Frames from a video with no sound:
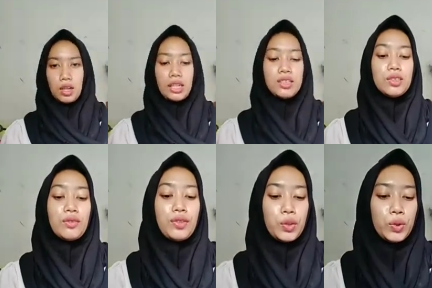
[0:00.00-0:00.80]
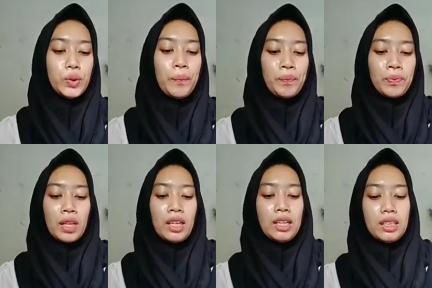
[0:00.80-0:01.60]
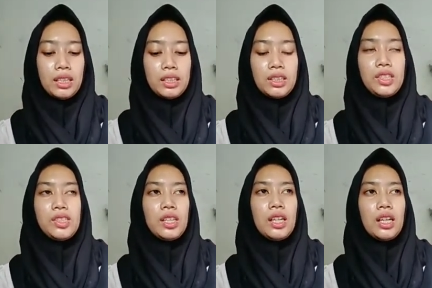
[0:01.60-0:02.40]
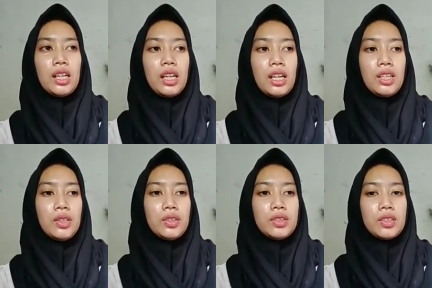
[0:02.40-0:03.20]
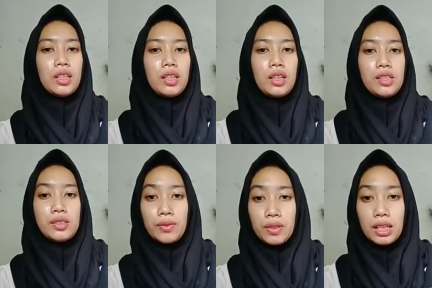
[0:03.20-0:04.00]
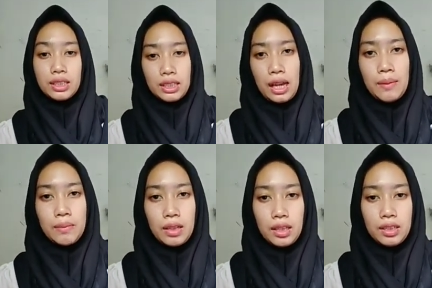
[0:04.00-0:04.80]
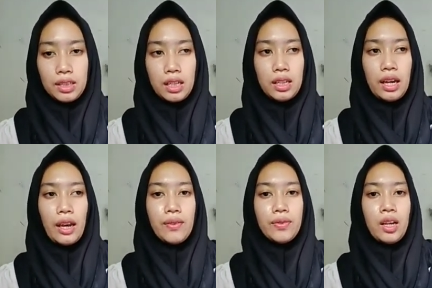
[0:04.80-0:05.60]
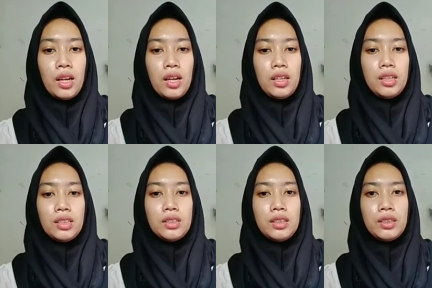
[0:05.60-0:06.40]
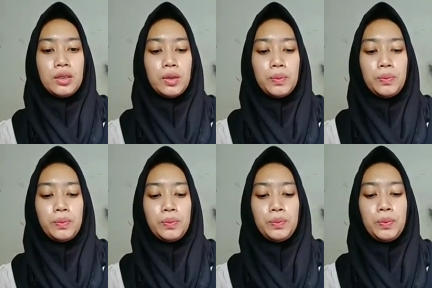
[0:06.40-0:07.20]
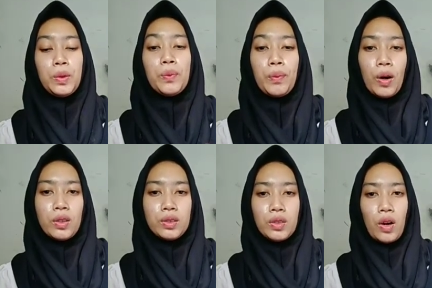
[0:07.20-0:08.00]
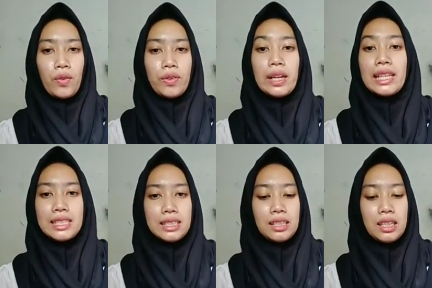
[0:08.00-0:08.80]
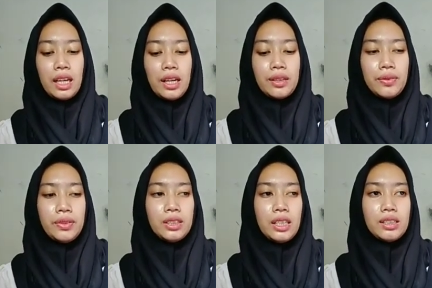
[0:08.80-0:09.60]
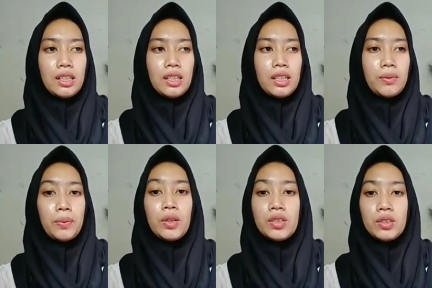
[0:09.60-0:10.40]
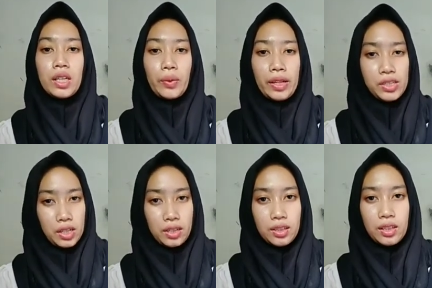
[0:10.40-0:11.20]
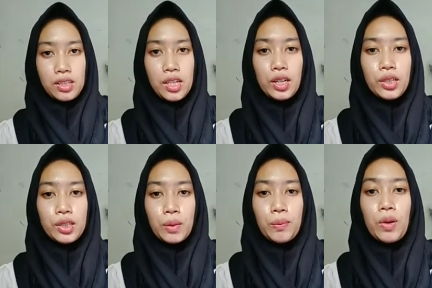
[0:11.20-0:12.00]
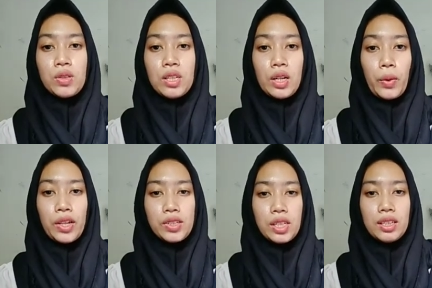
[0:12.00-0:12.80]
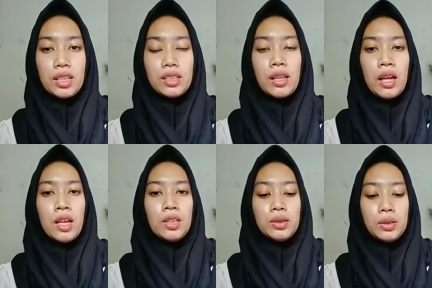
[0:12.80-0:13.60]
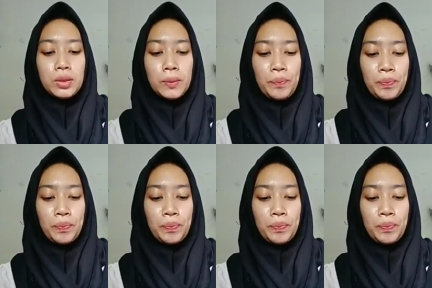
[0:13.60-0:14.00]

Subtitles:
interview, the teacher use several type is have the purpose of reason. The first is a procedural question. The teacher use a procedural question is to